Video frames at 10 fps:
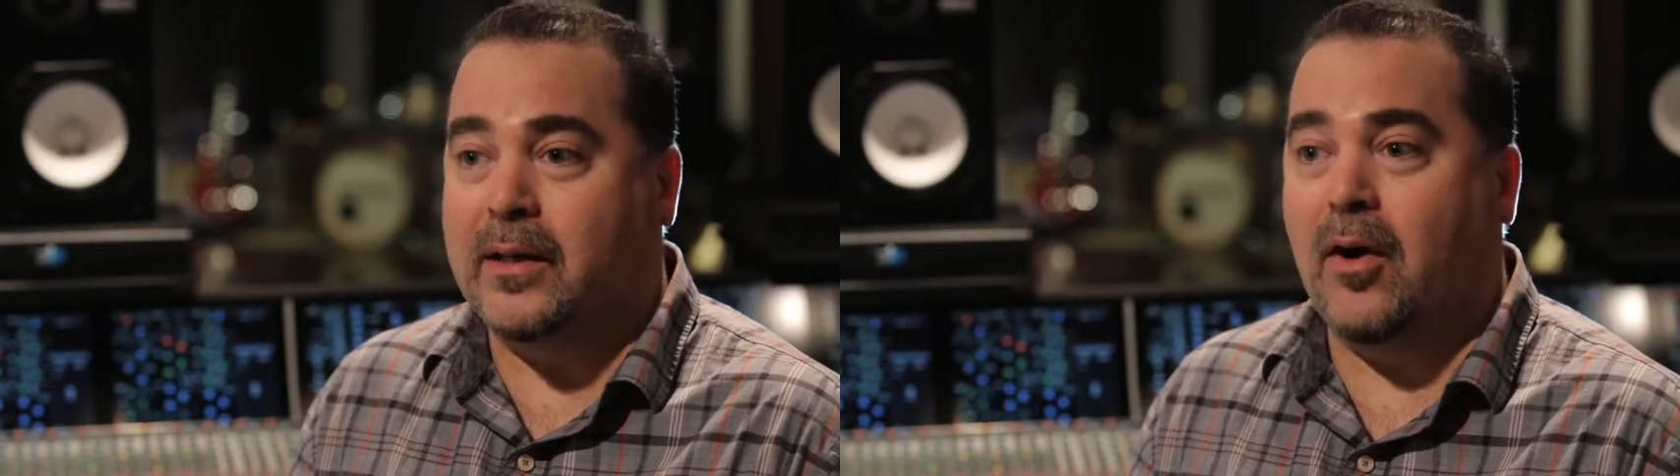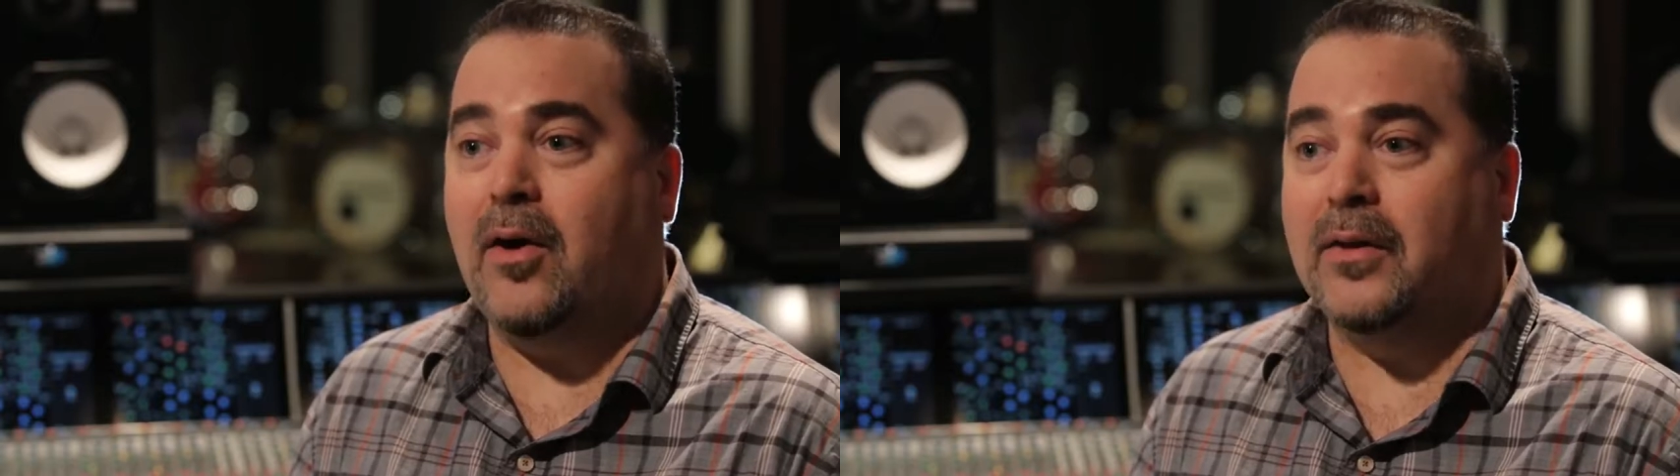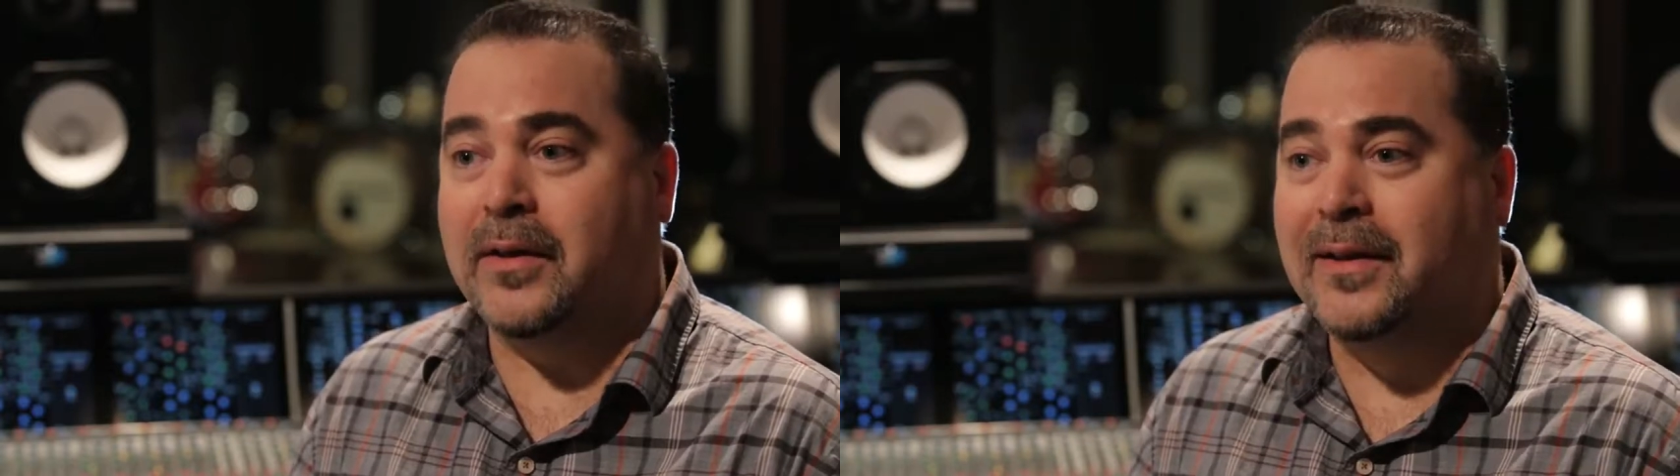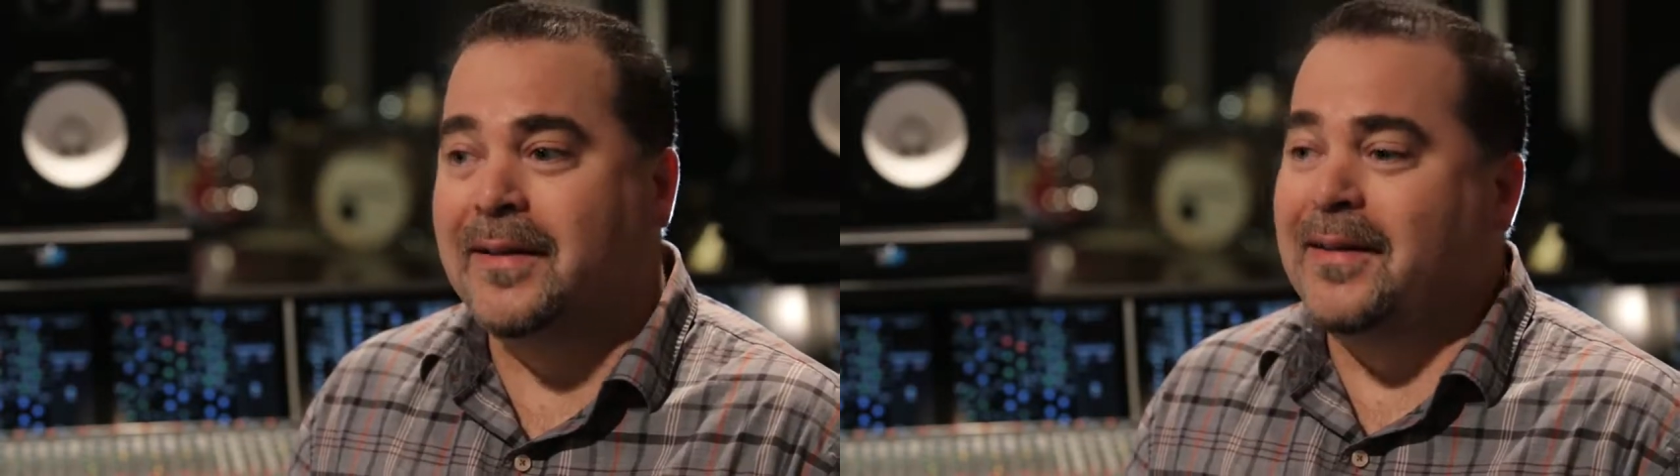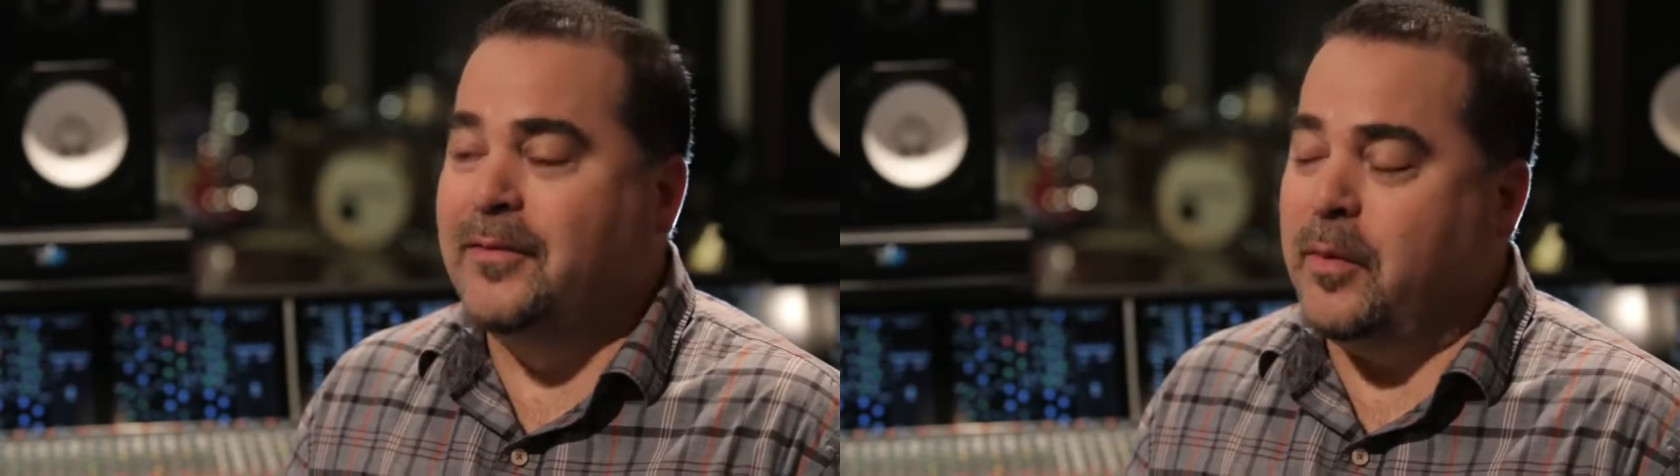called
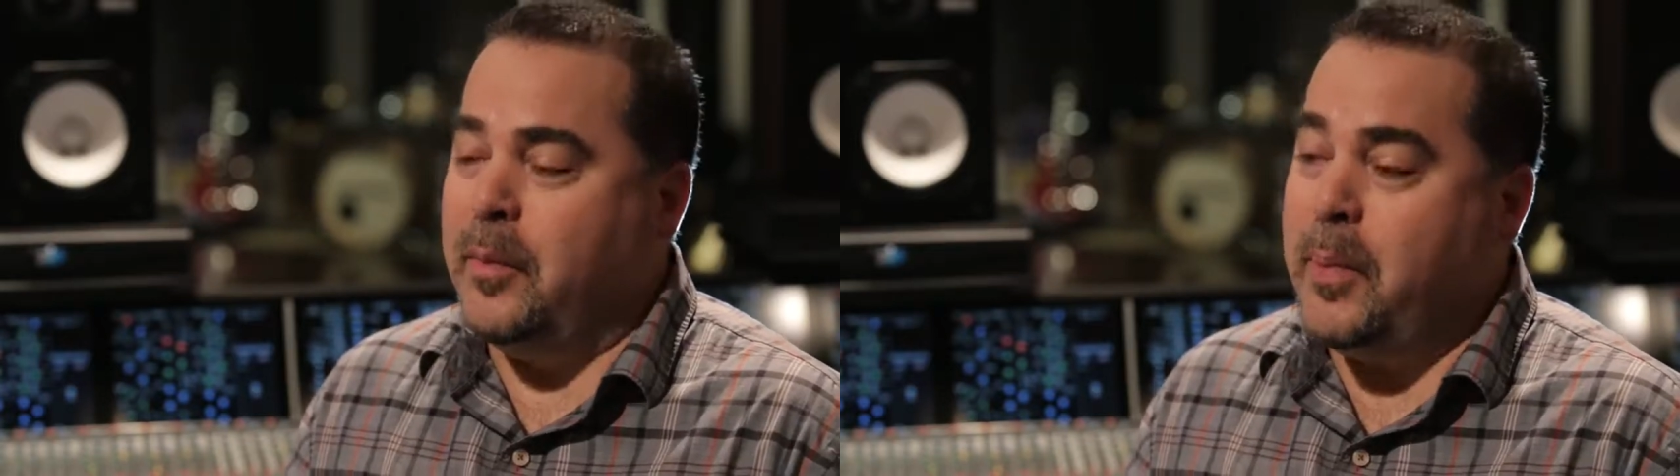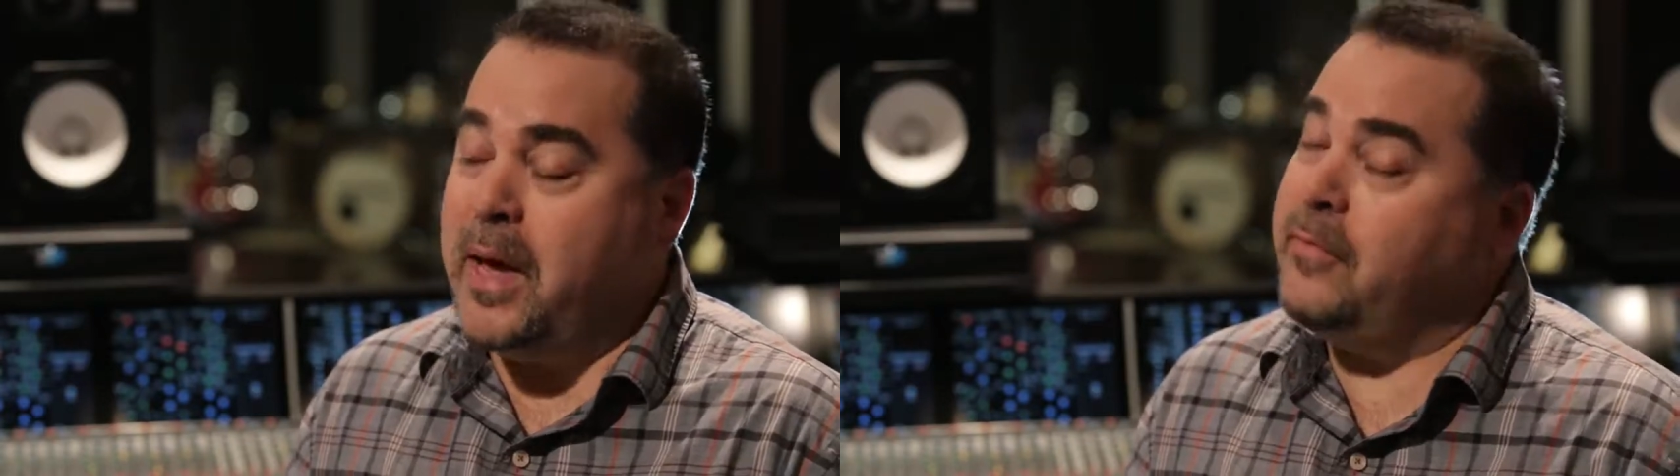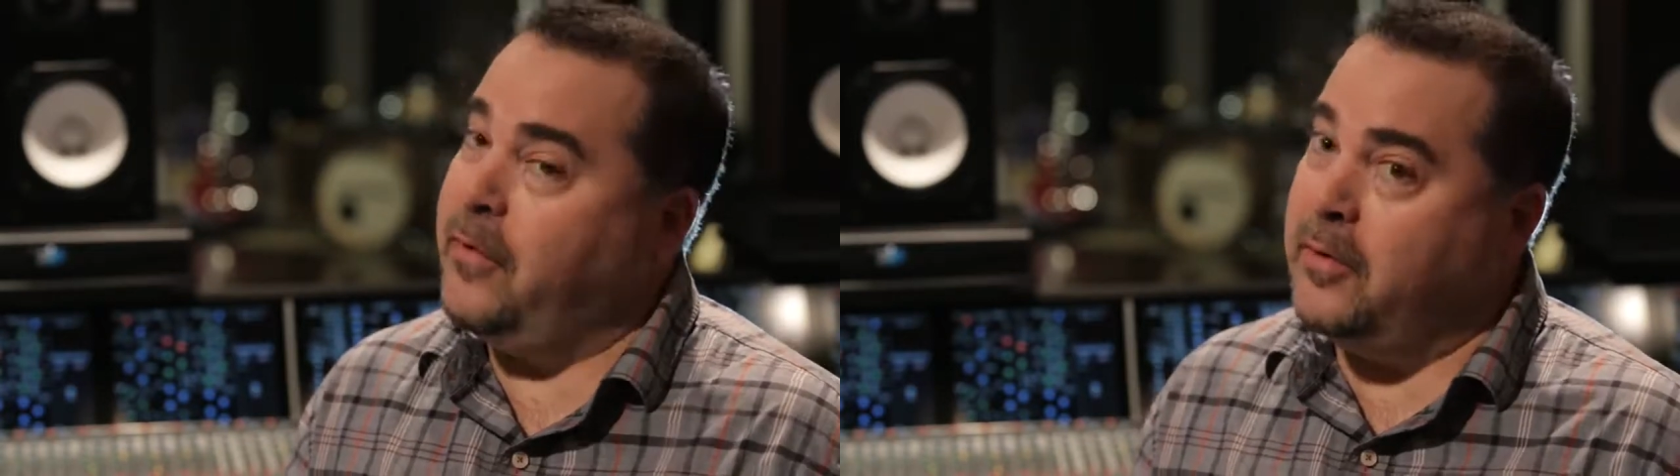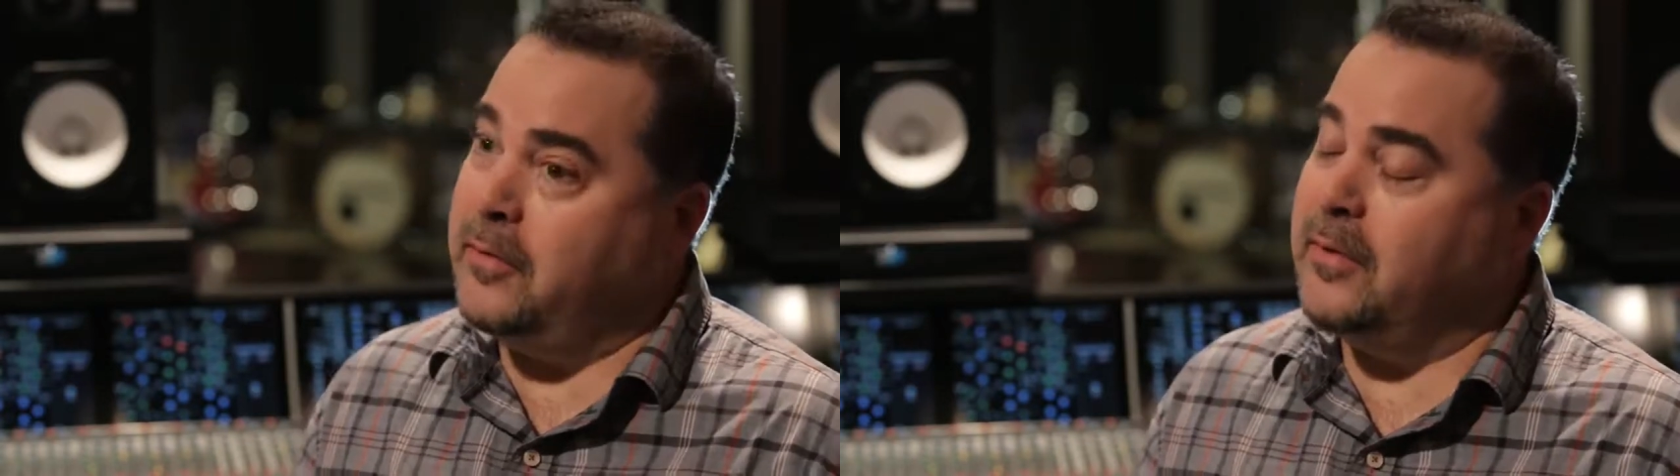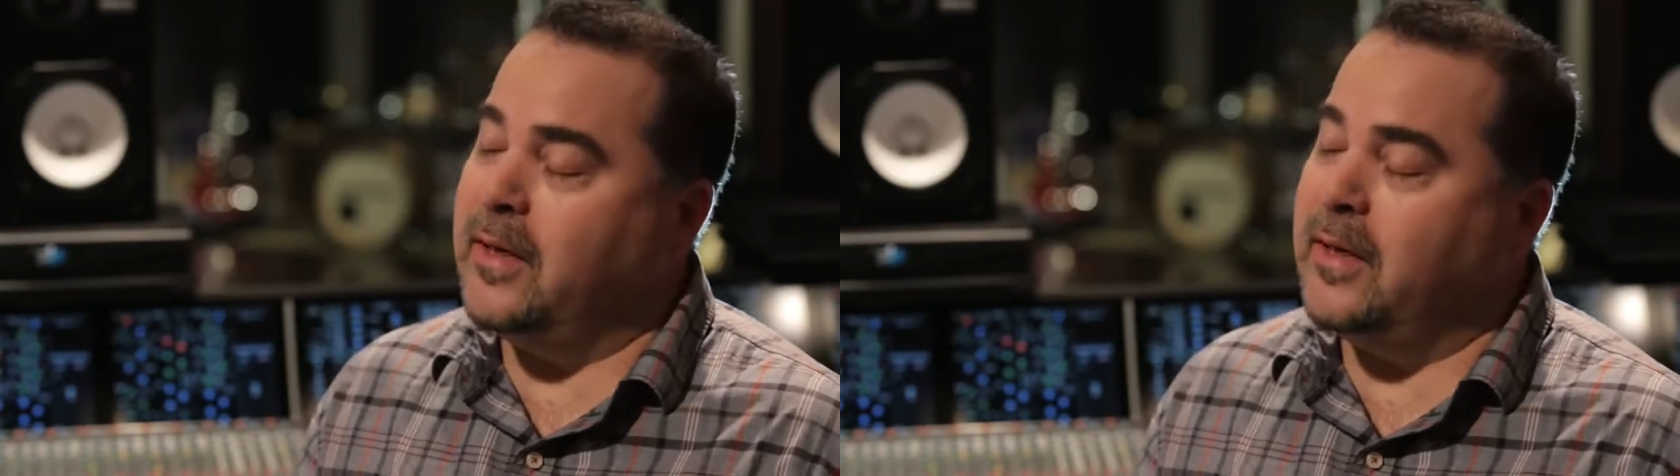from a payphone.